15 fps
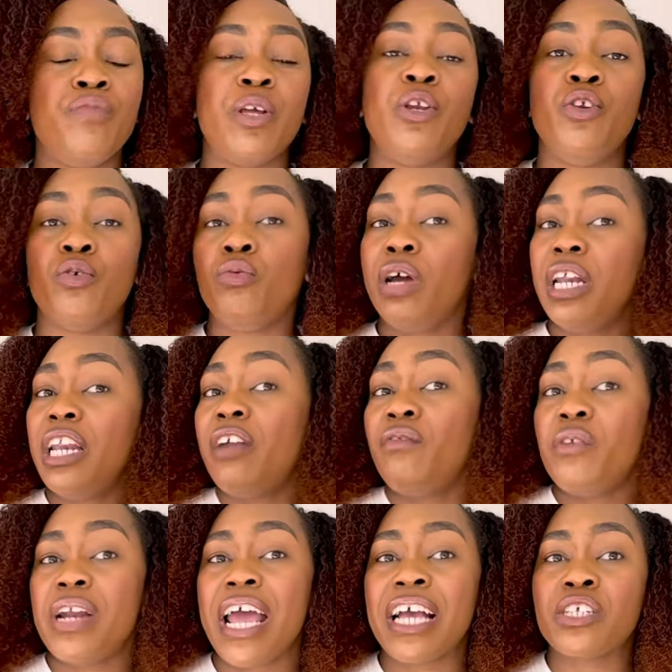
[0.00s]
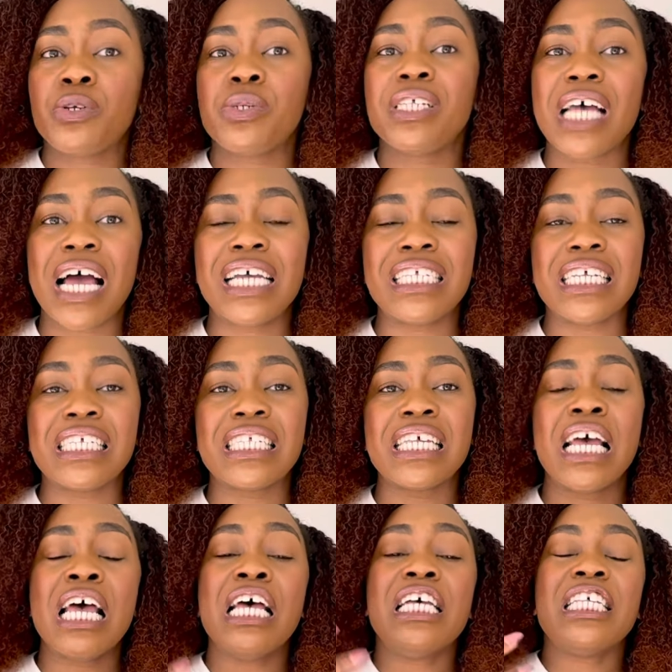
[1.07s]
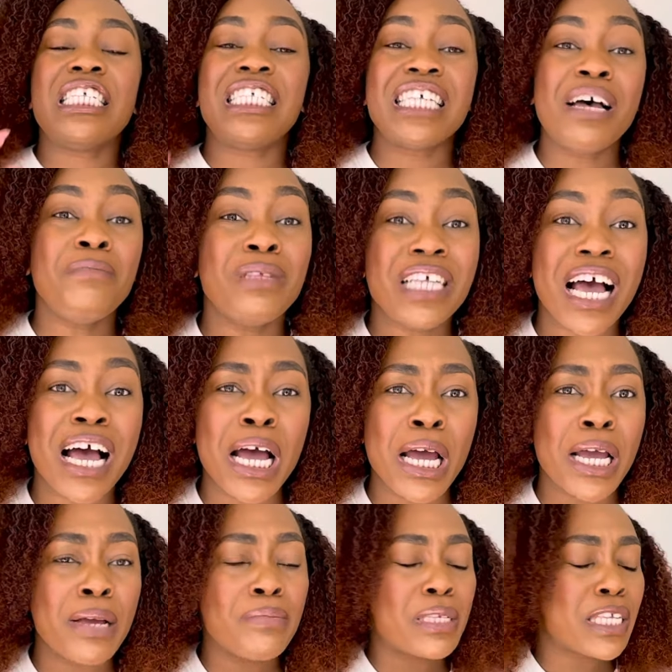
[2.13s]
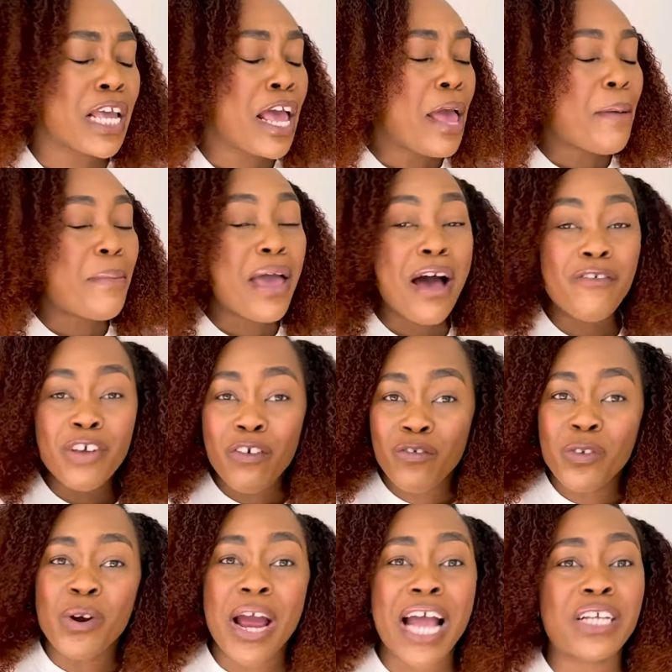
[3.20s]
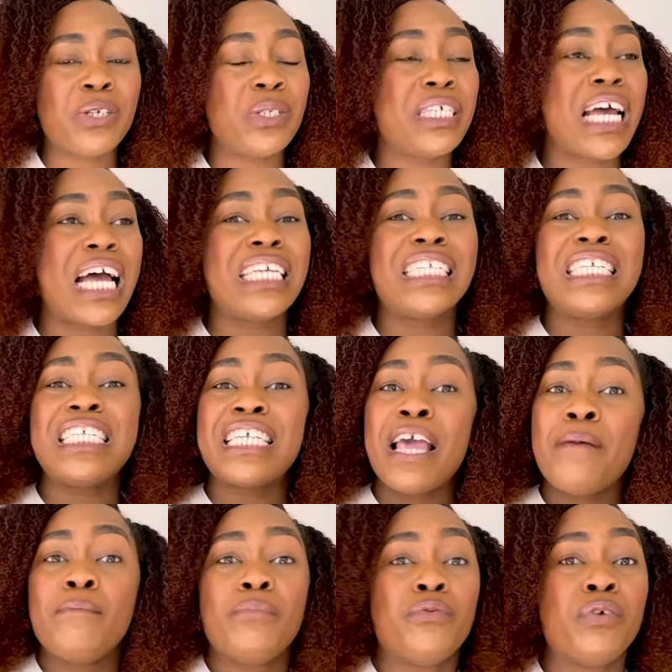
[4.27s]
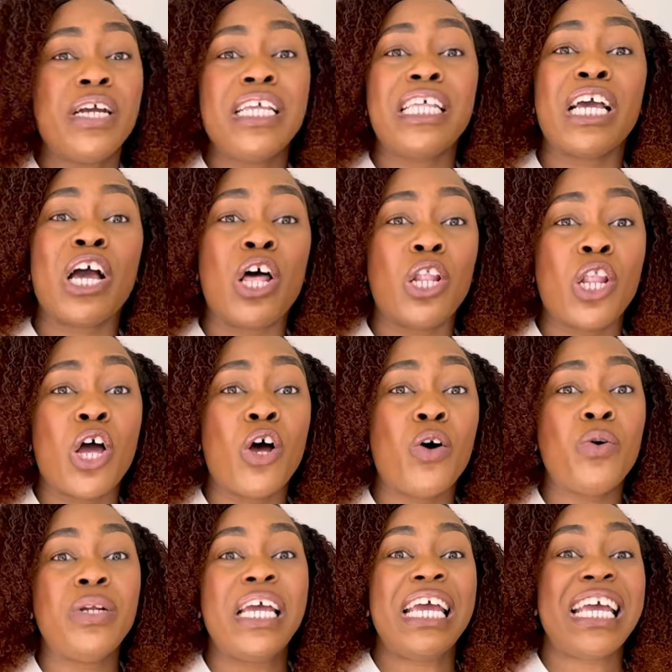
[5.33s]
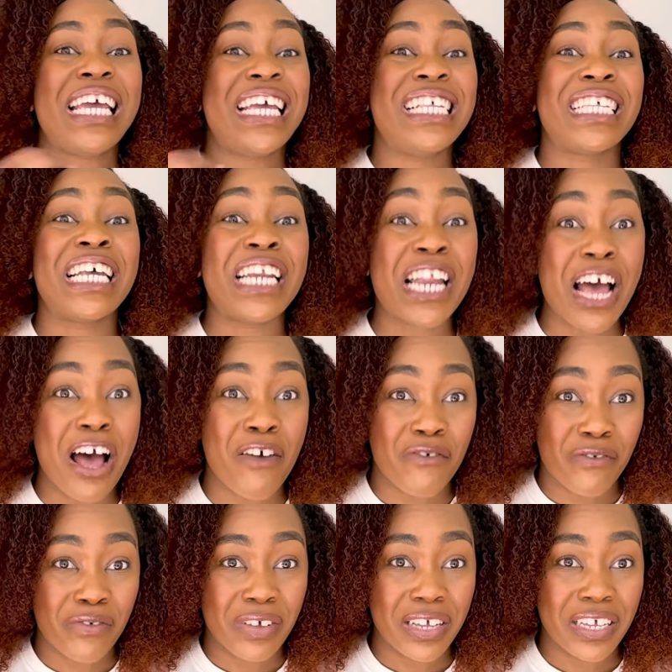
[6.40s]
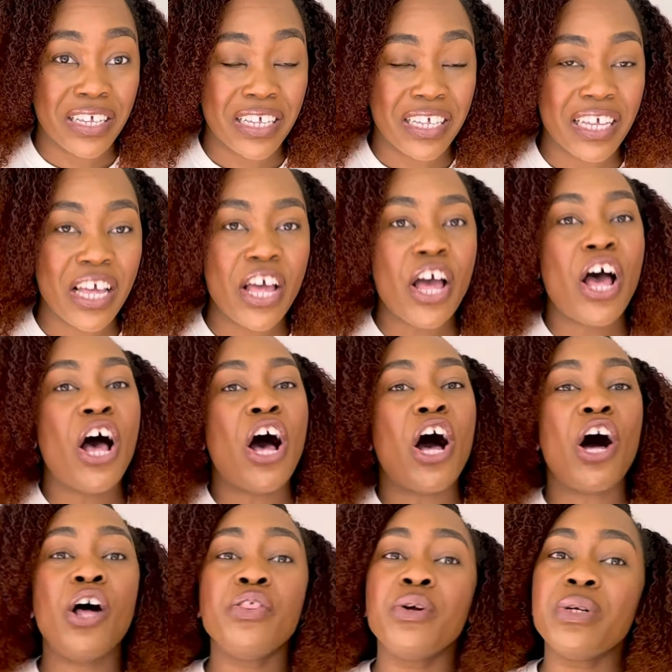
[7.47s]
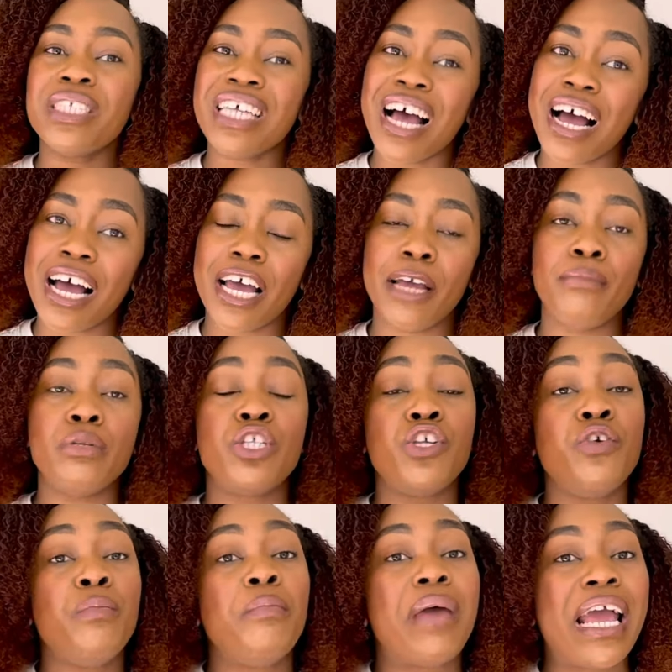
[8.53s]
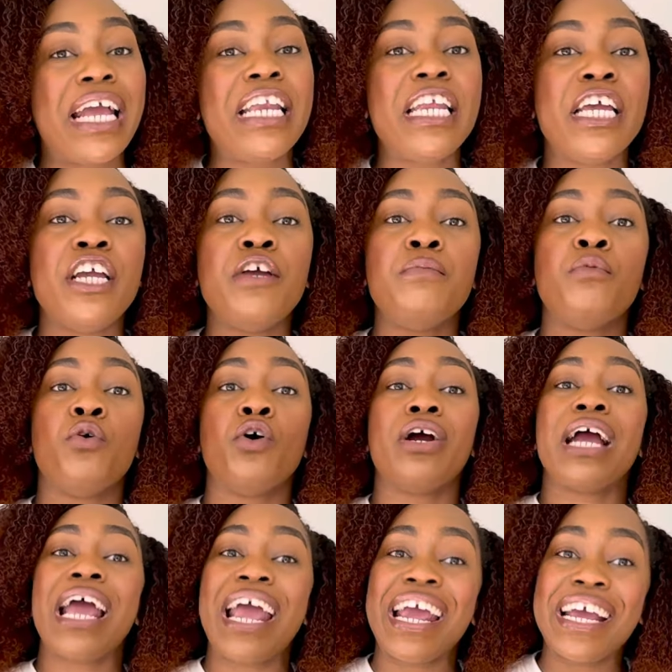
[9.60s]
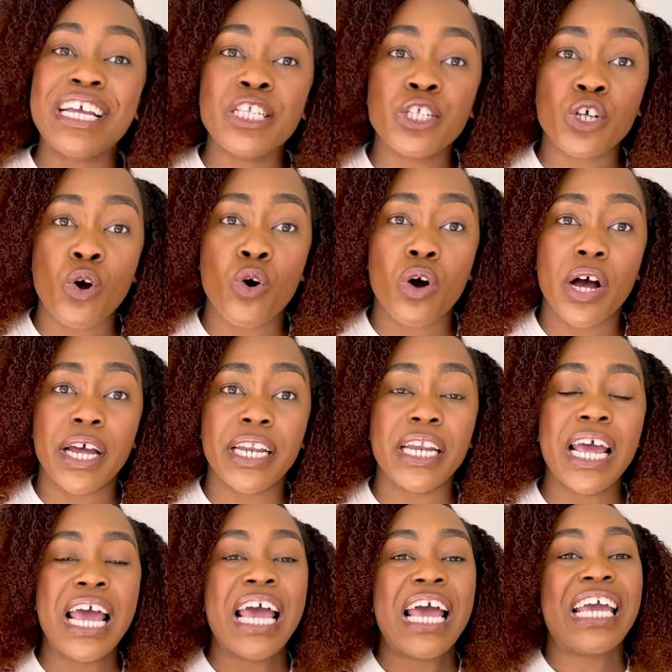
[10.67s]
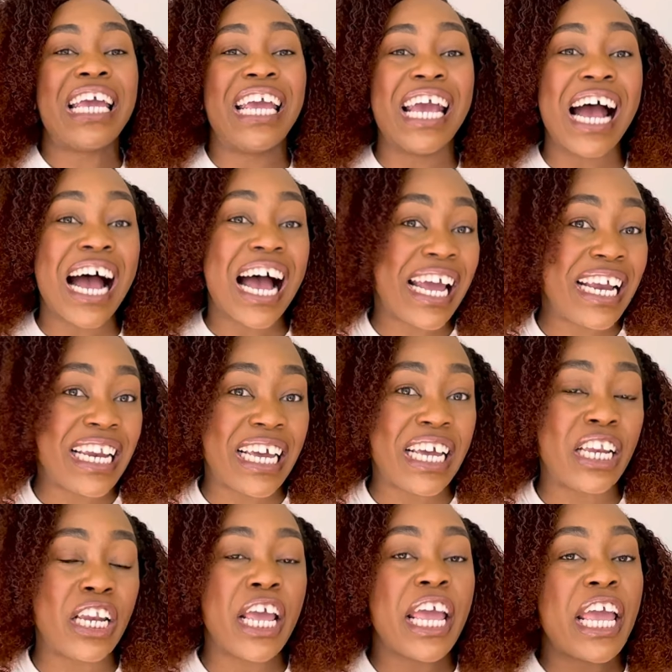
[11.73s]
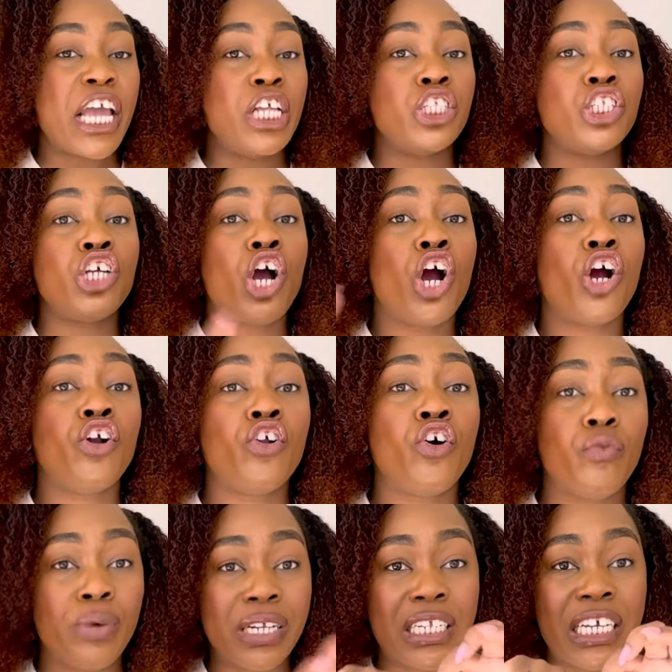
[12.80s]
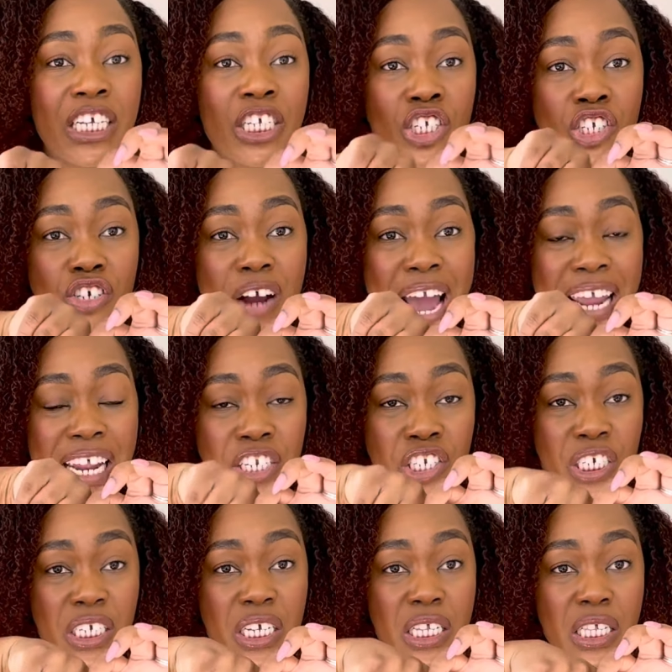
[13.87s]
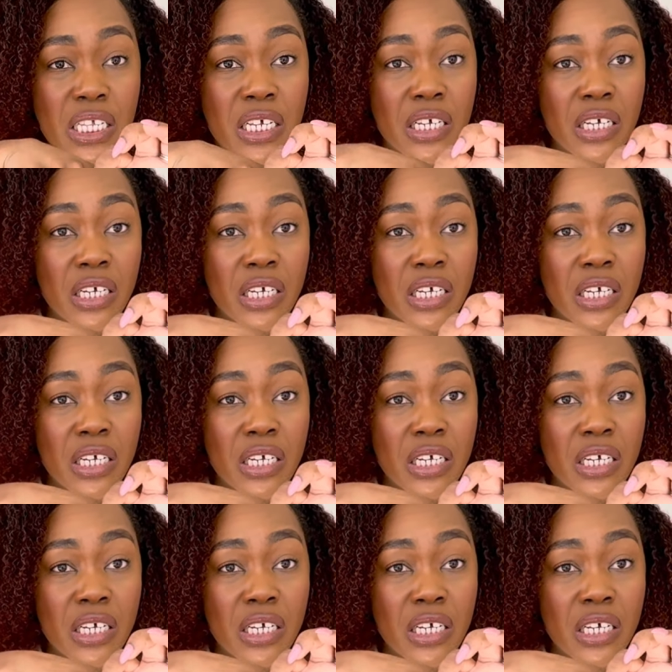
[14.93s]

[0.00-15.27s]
been doing different exercises. Sometimes pelvic floor exercises and breathing alone is enough. Other times you may need more hands-on, guided, internal release strategies